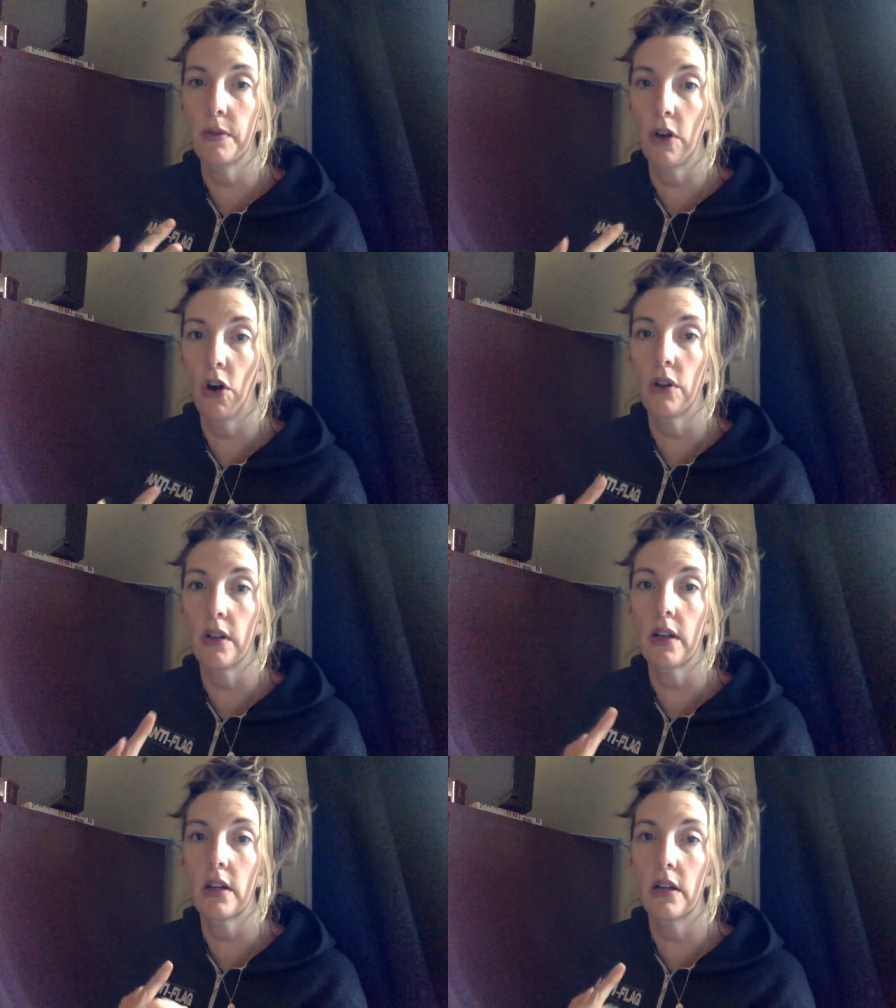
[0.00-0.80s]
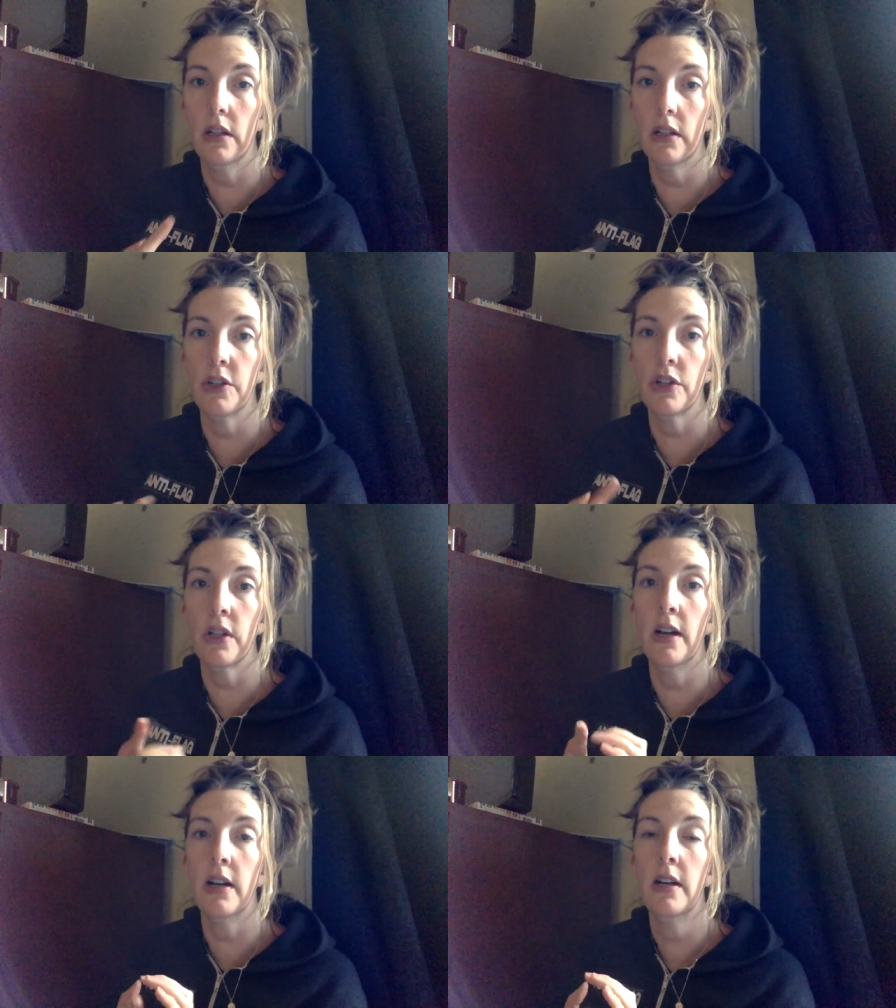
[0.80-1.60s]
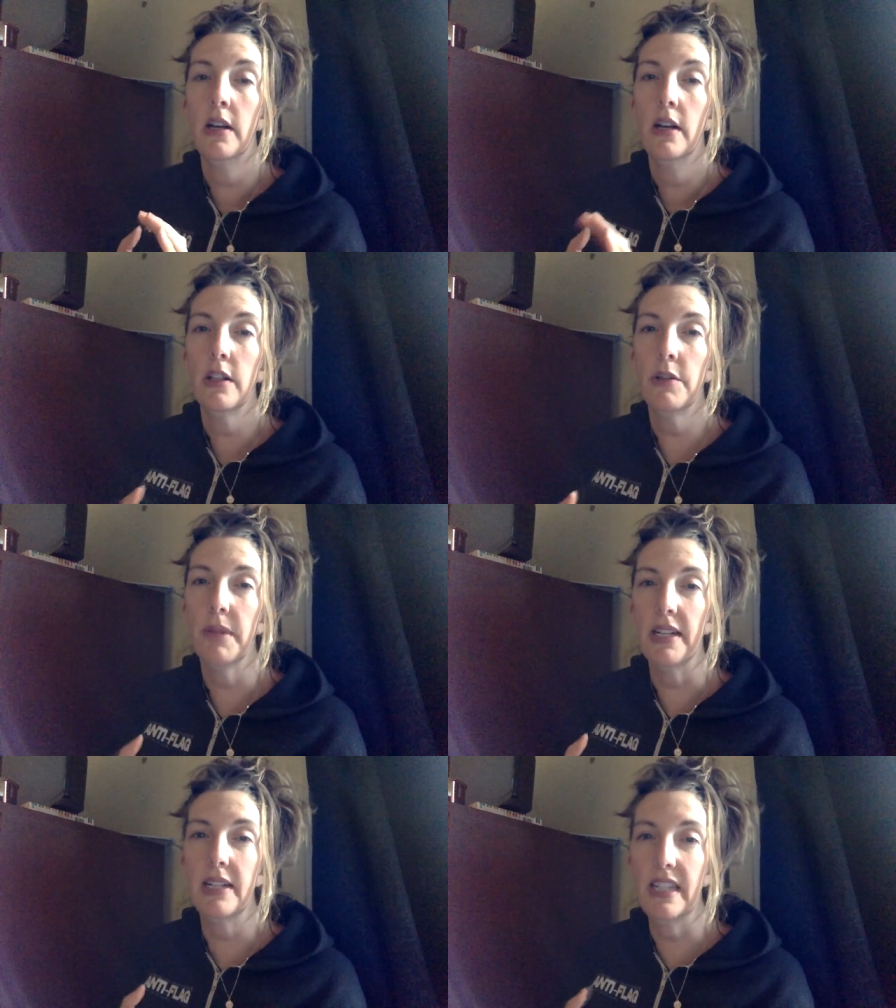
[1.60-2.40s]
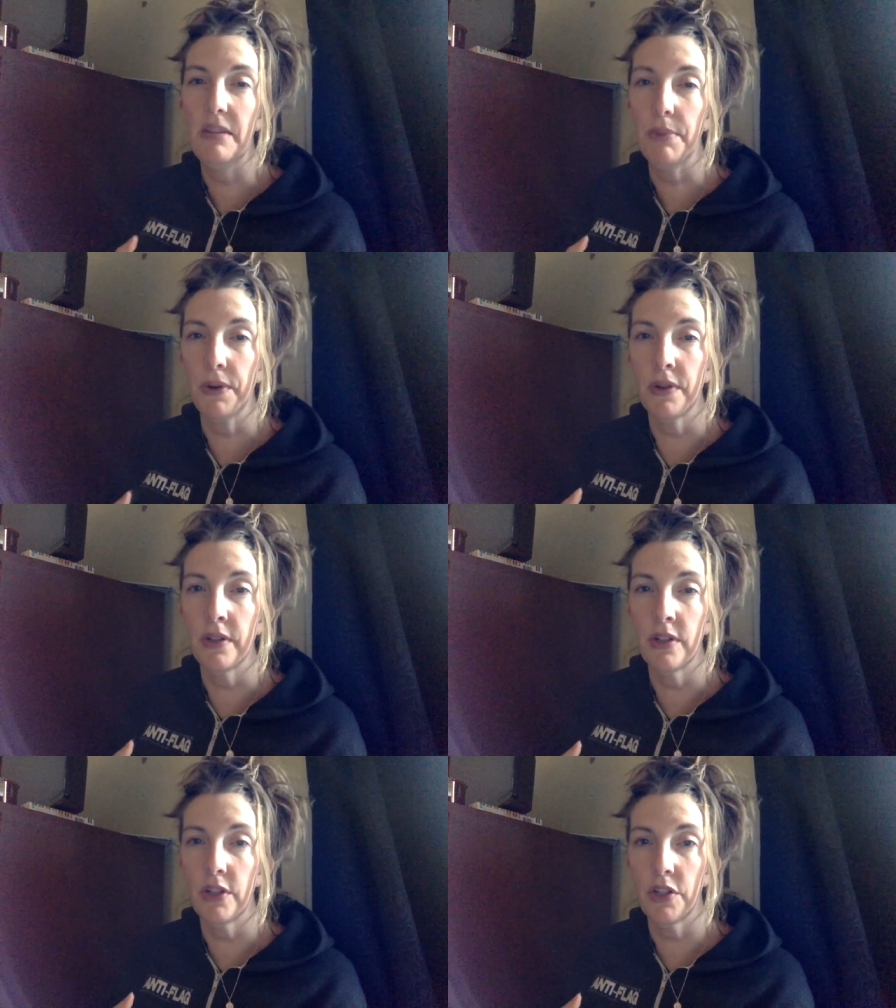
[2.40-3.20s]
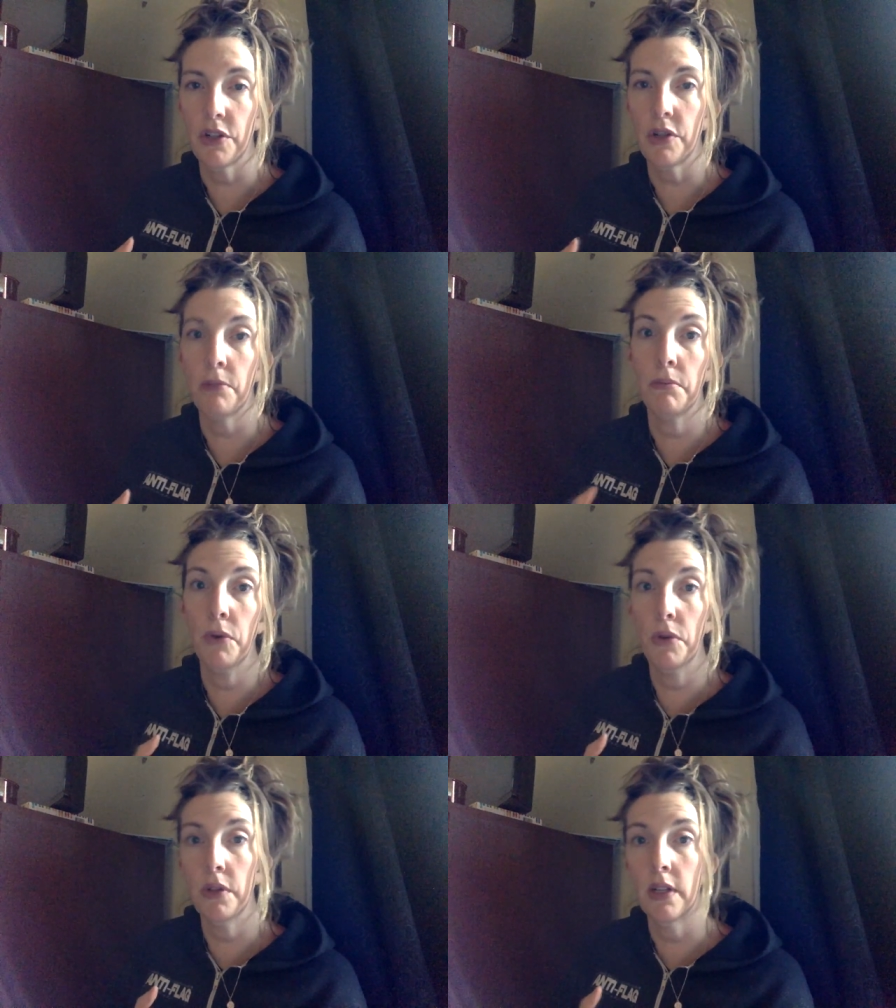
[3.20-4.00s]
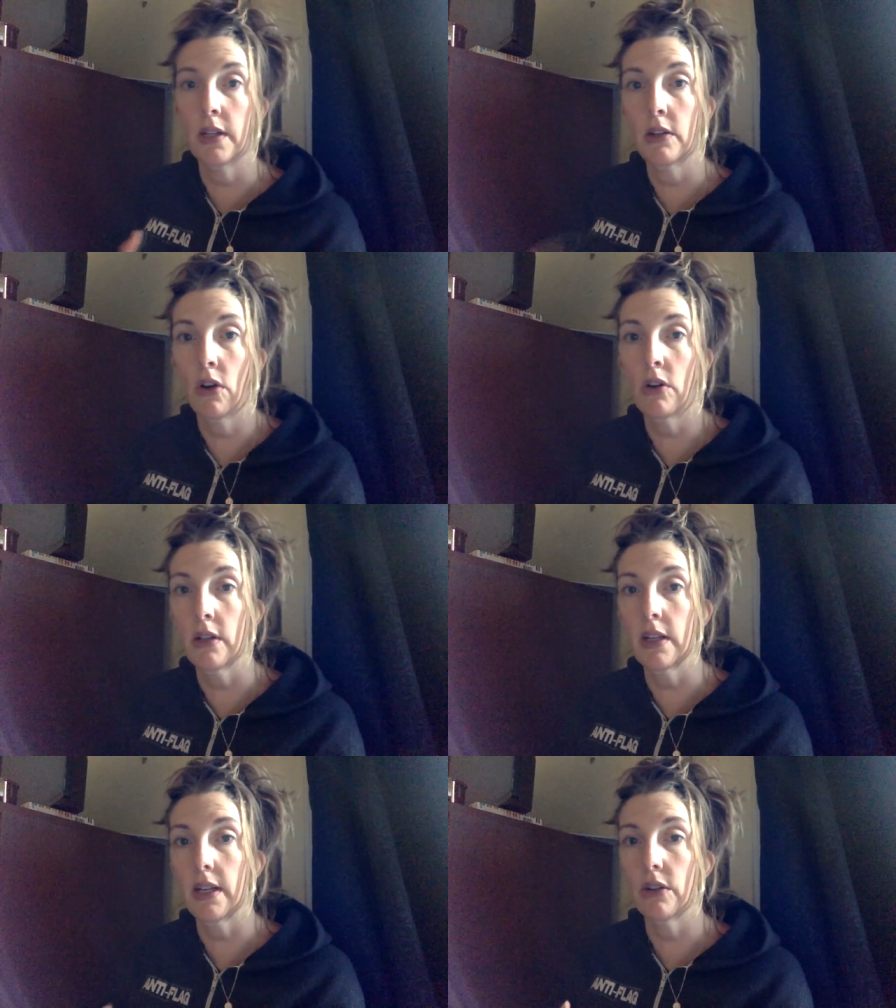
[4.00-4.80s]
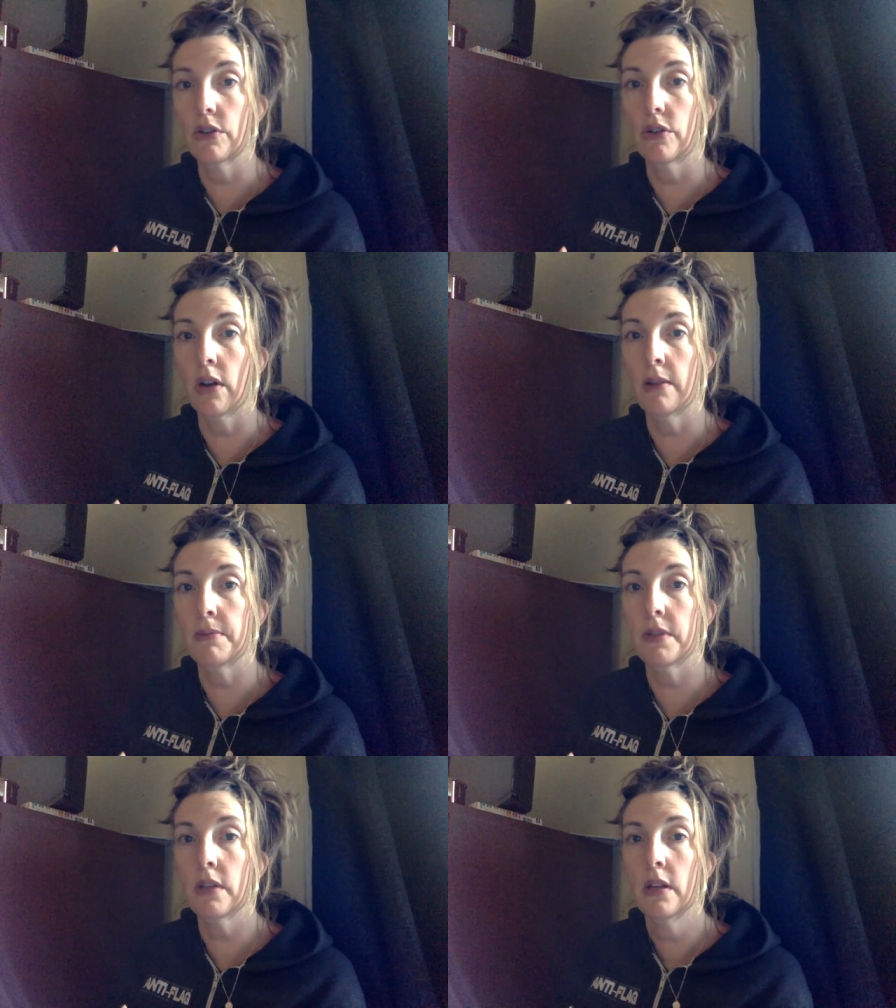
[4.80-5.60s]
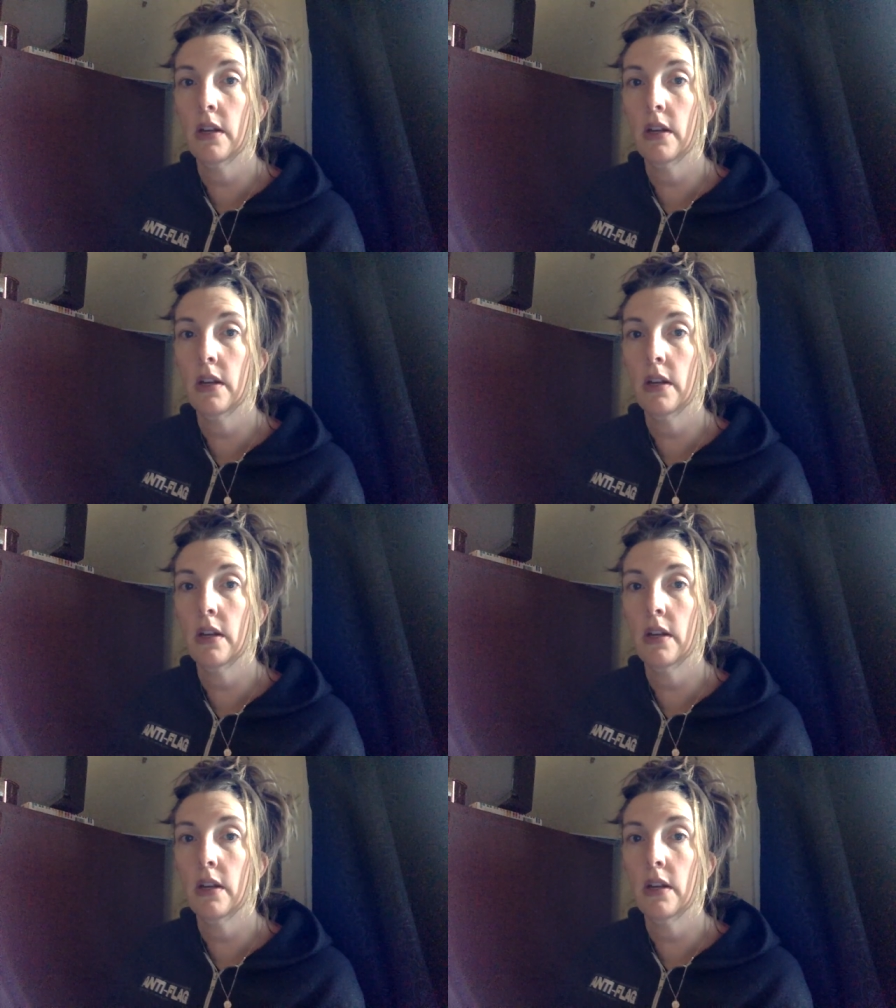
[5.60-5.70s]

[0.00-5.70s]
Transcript: garlic, calendula, a little bit deeper than just your mullein garlic ear drops.